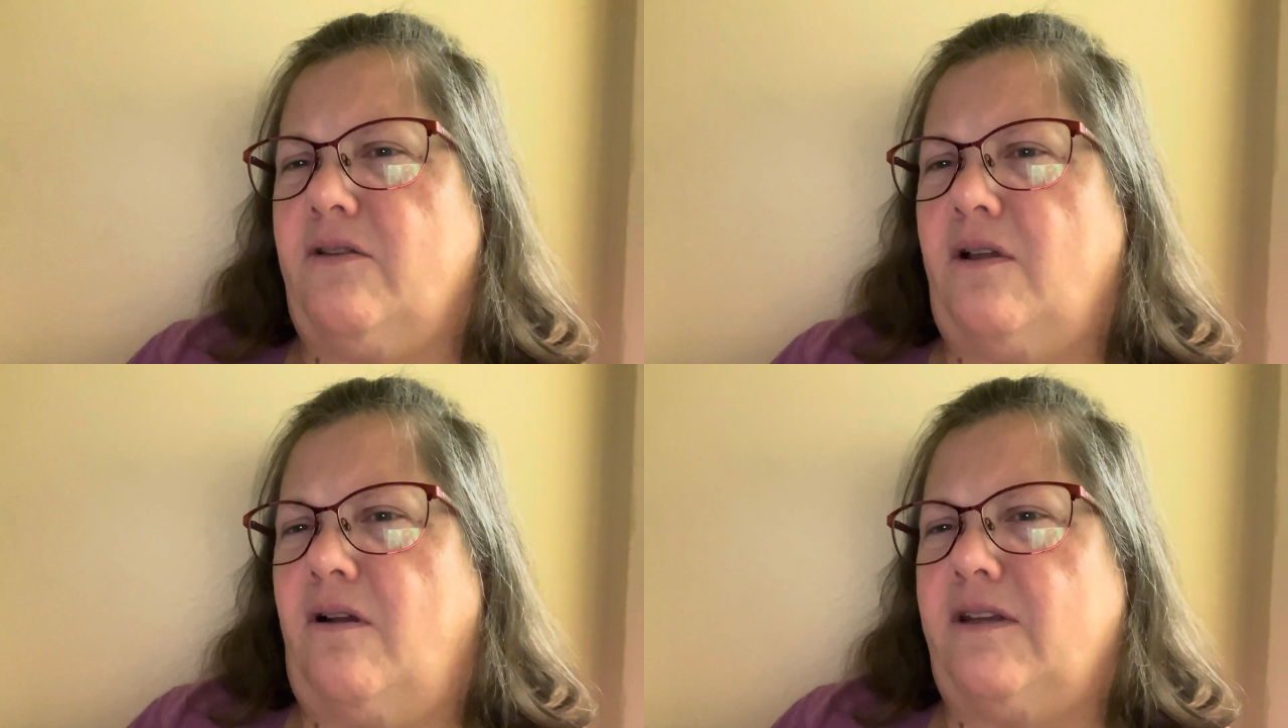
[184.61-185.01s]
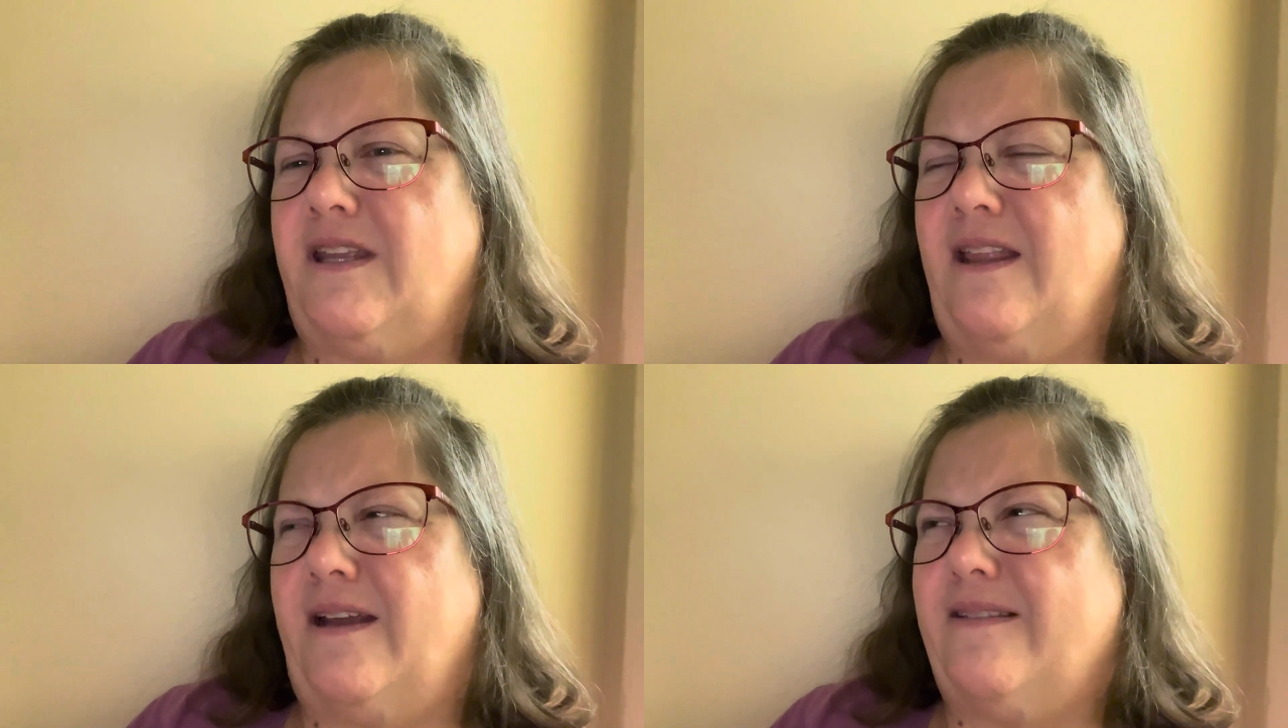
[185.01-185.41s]
on
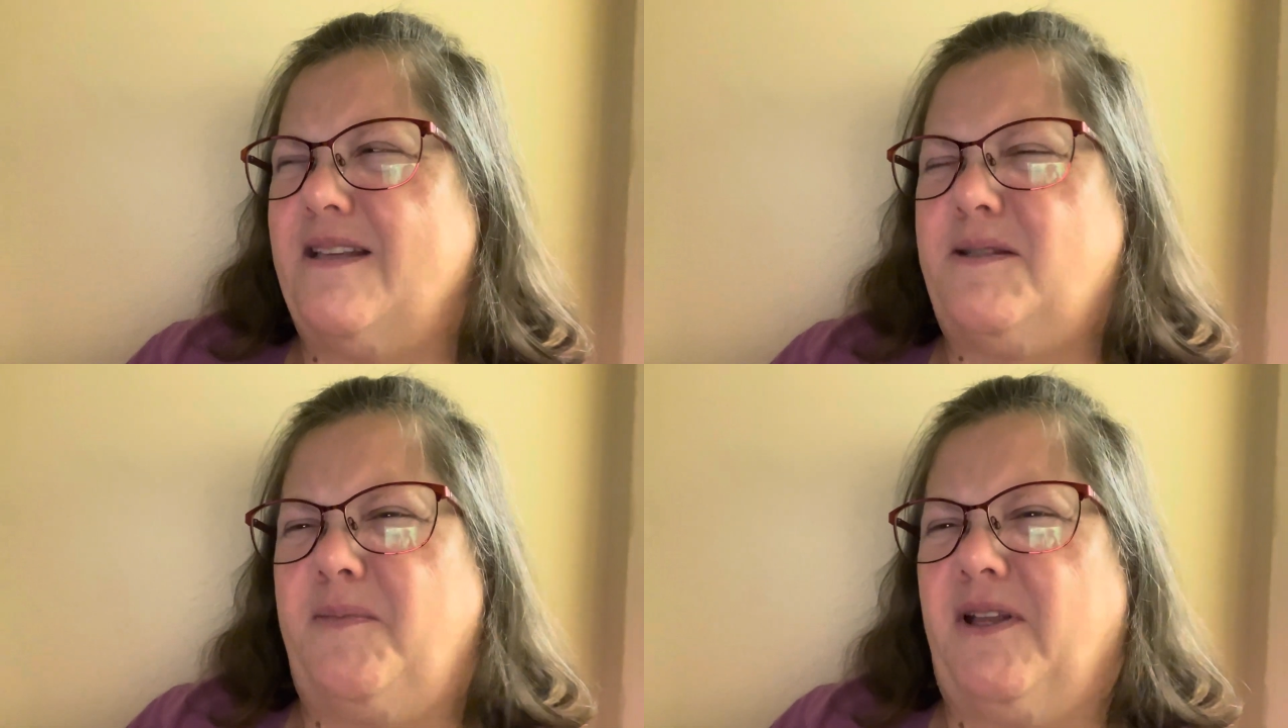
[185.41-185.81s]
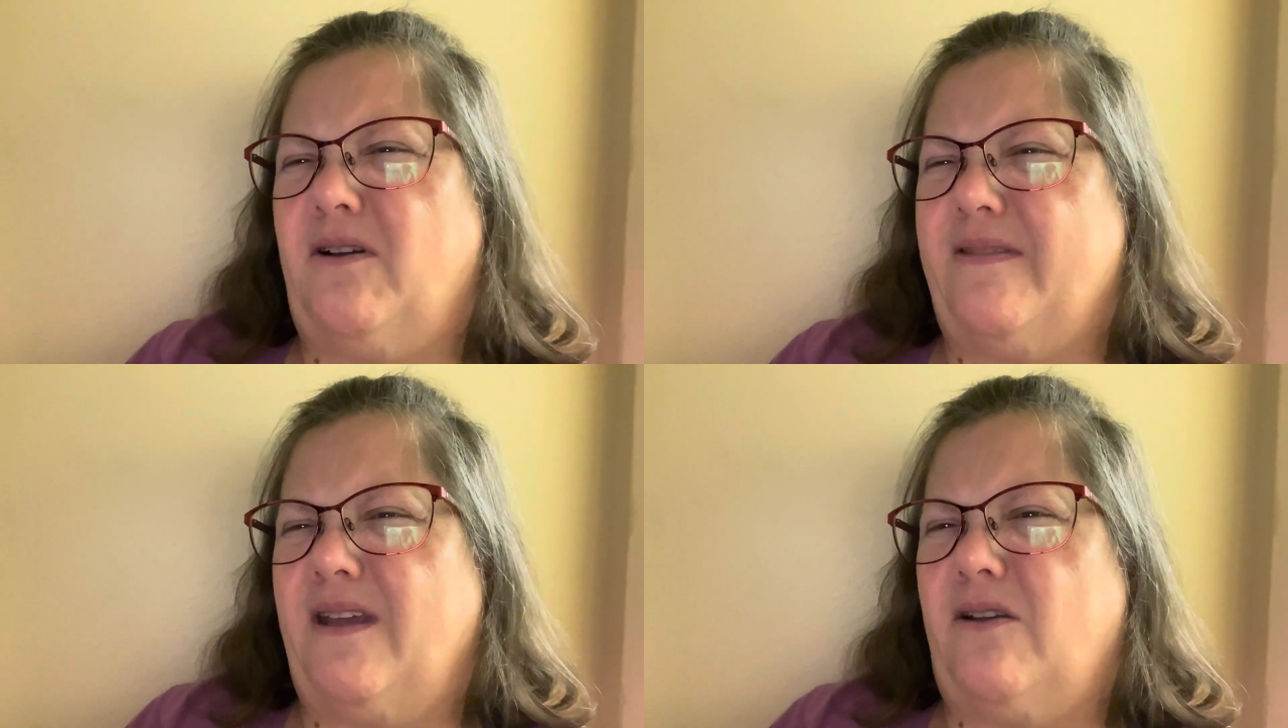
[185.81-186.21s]
like there's something
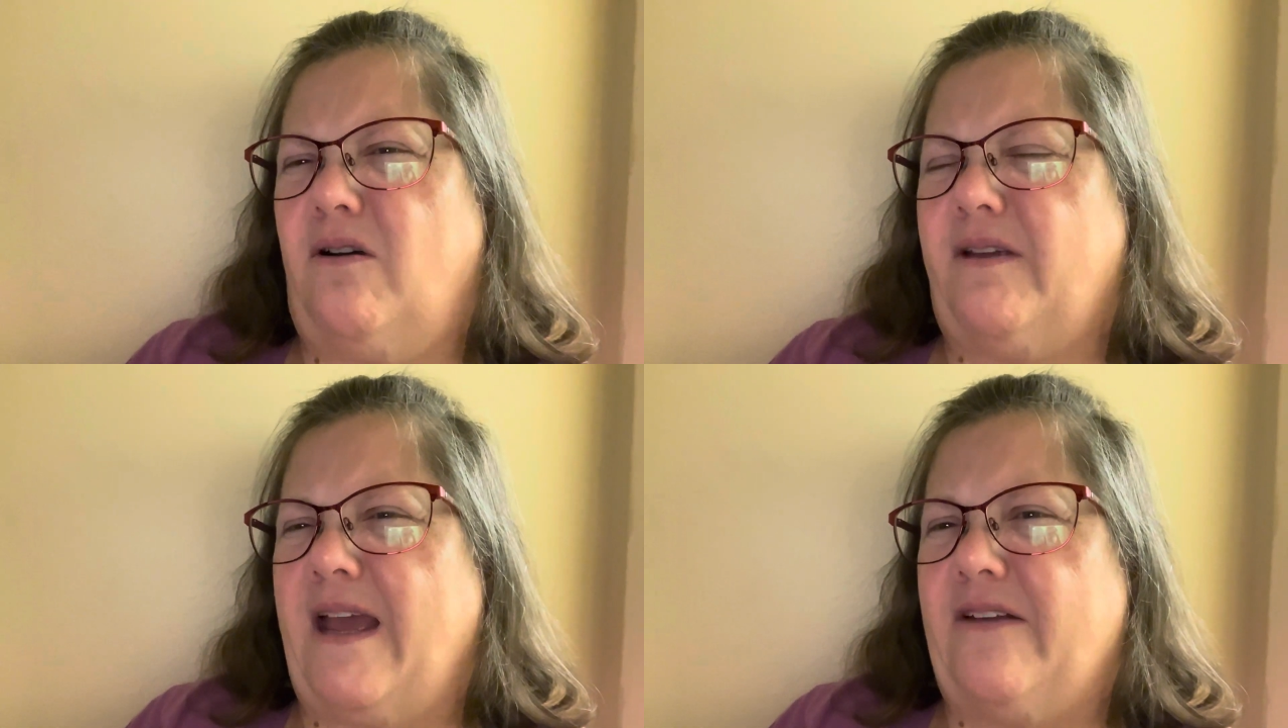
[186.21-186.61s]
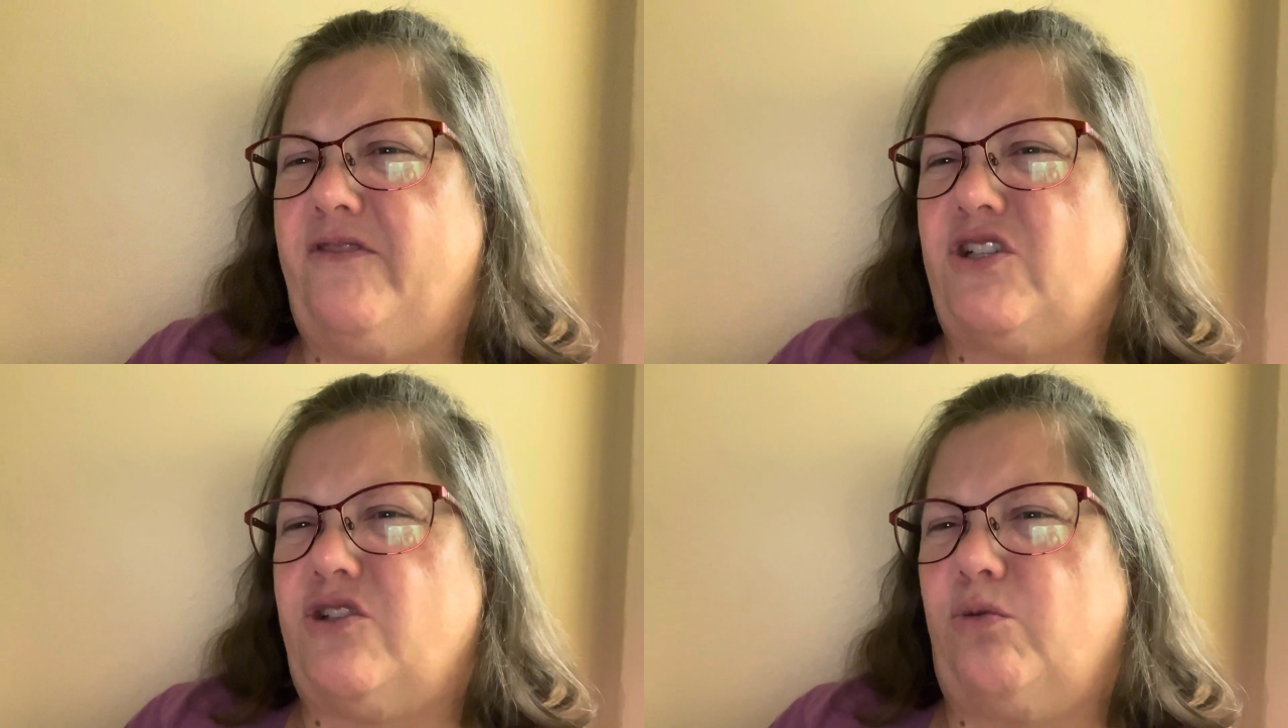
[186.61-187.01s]
I think called
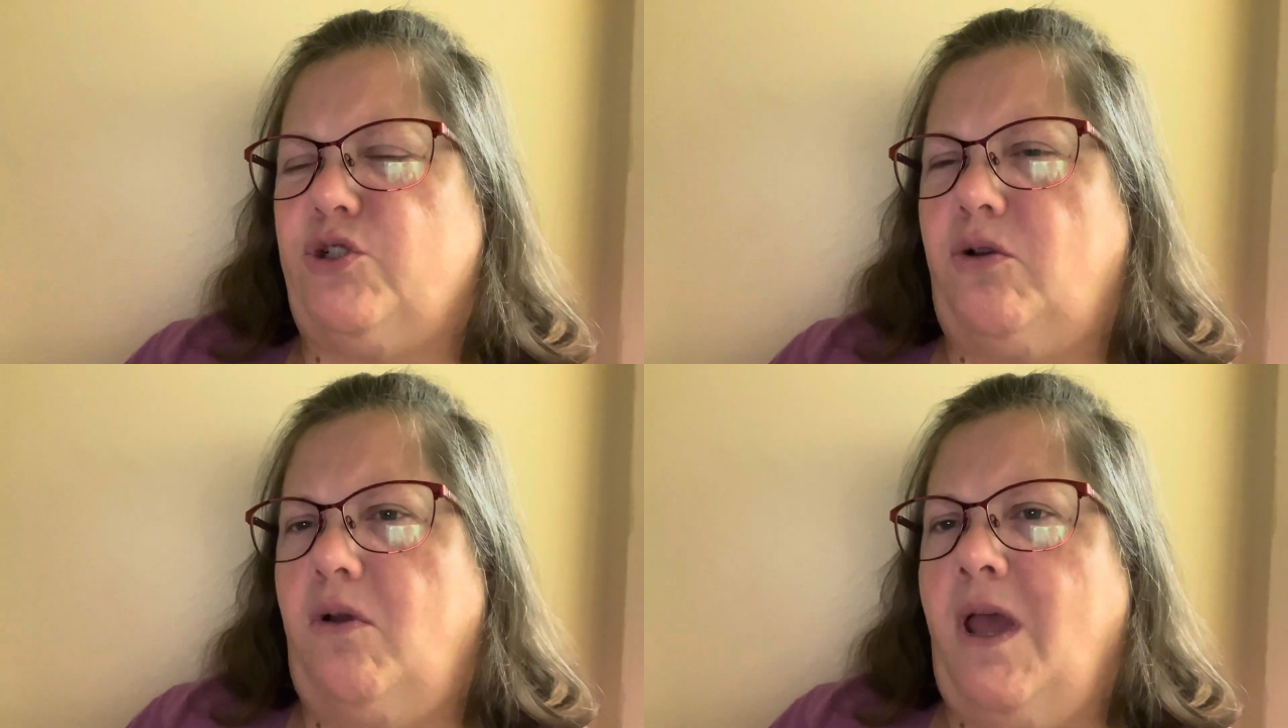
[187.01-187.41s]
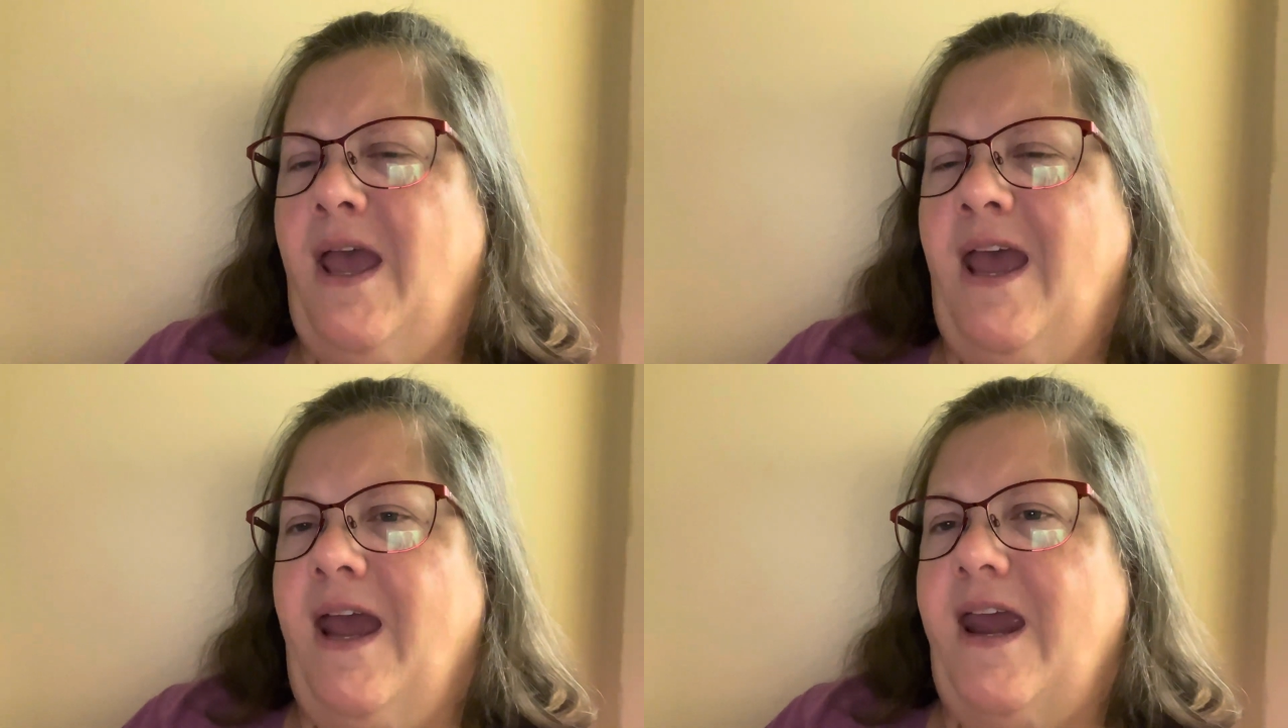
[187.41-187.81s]
Catfish Social,
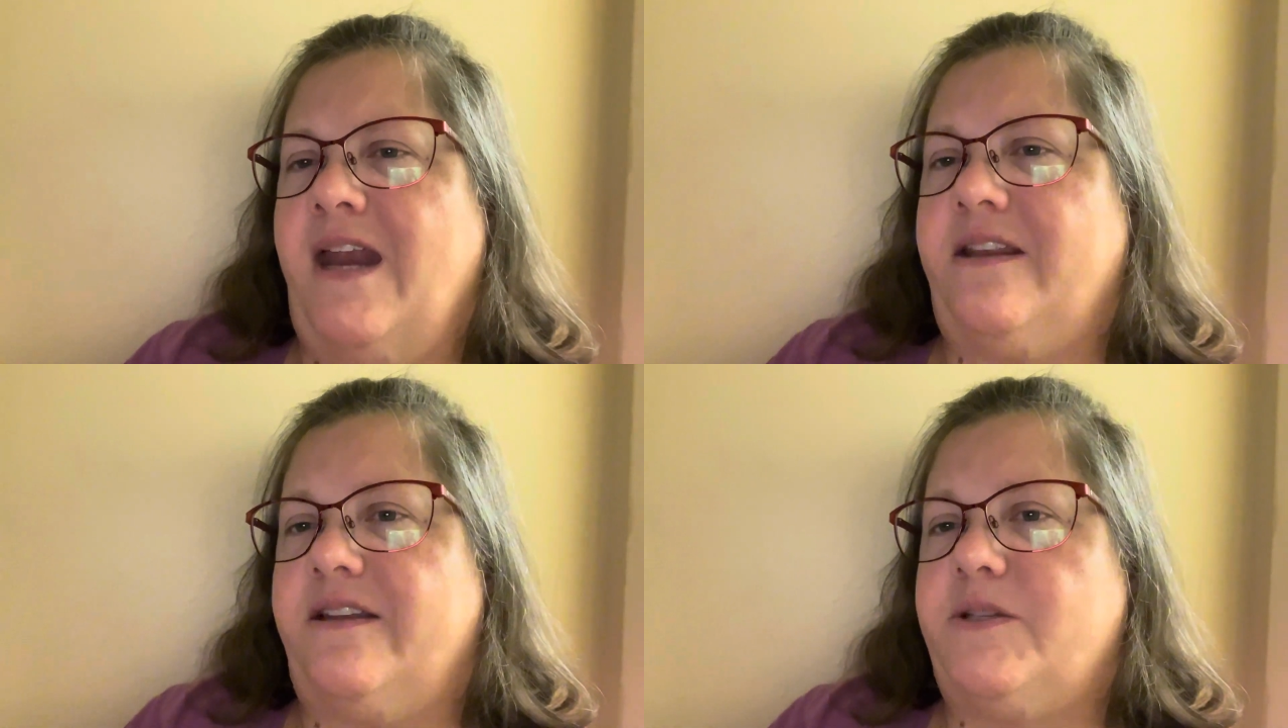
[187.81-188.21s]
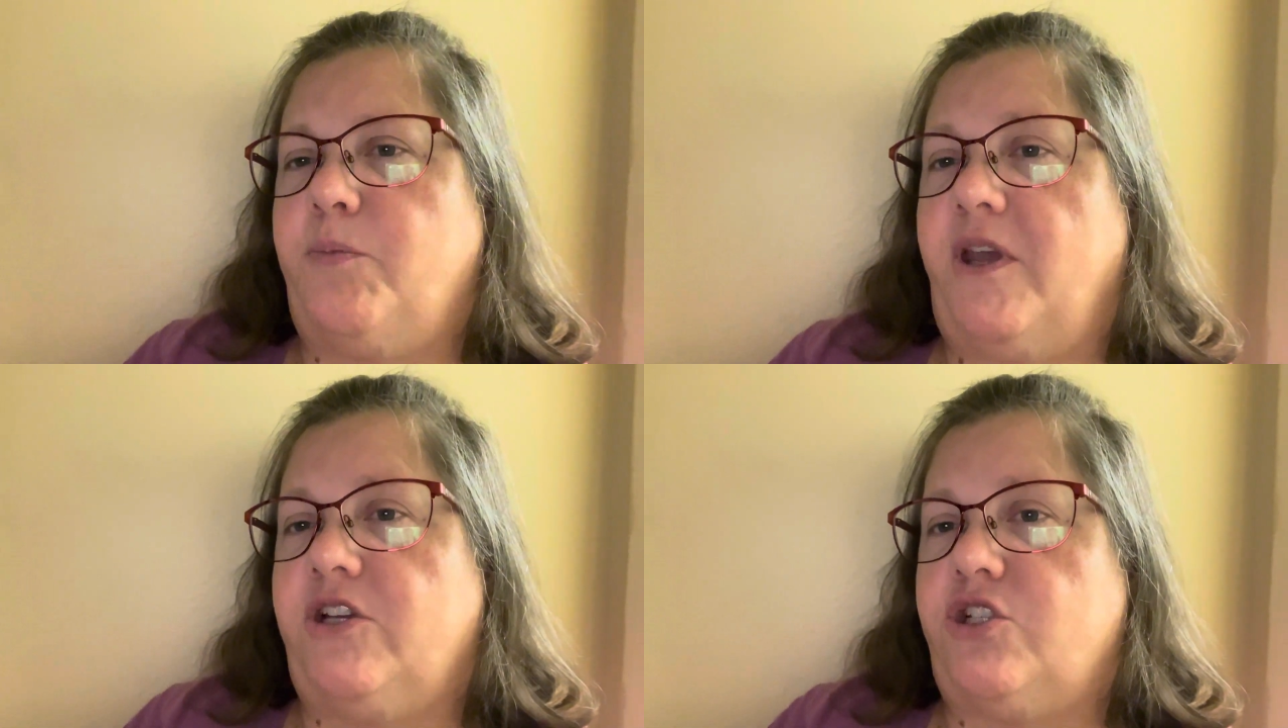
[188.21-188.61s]
and this
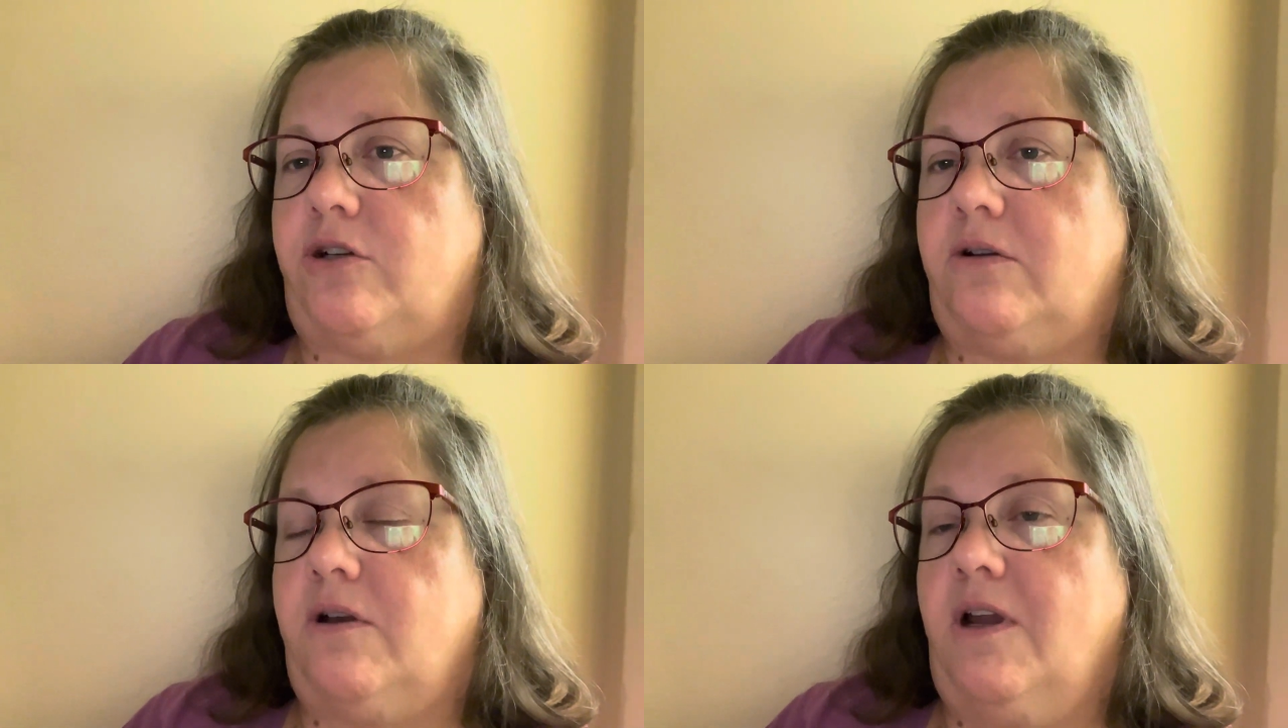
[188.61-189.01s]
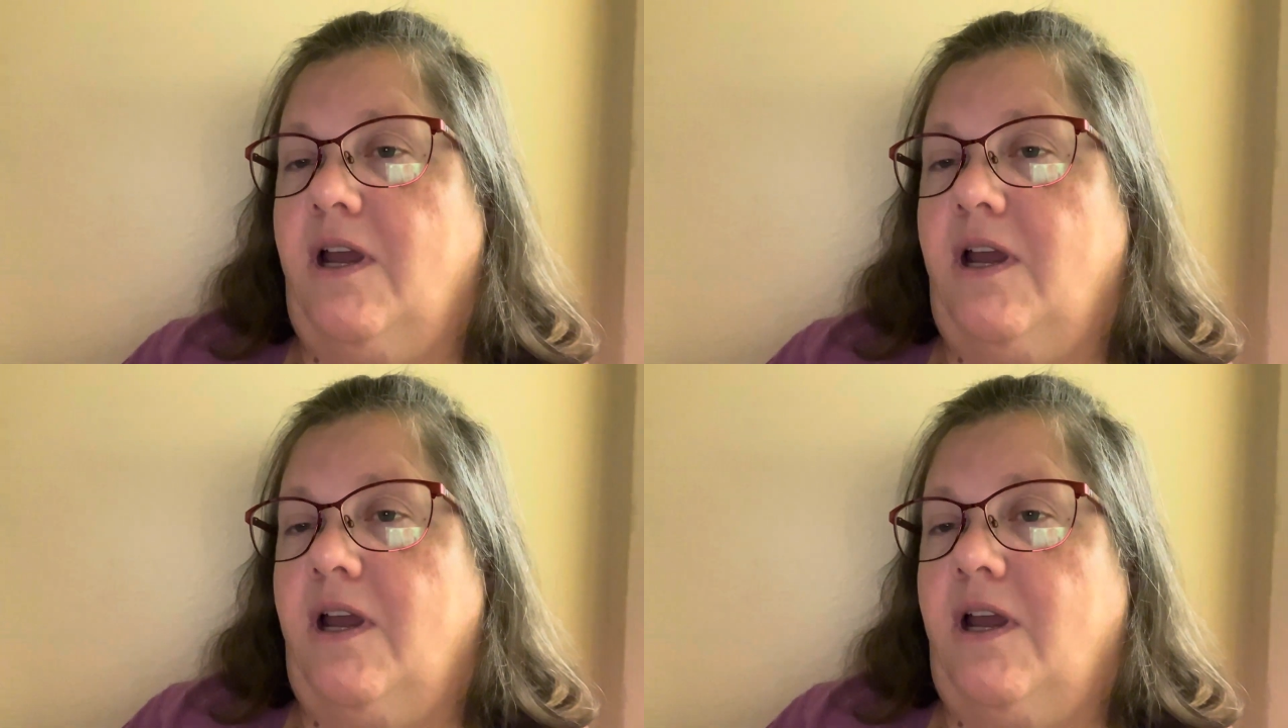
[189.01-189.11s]
picture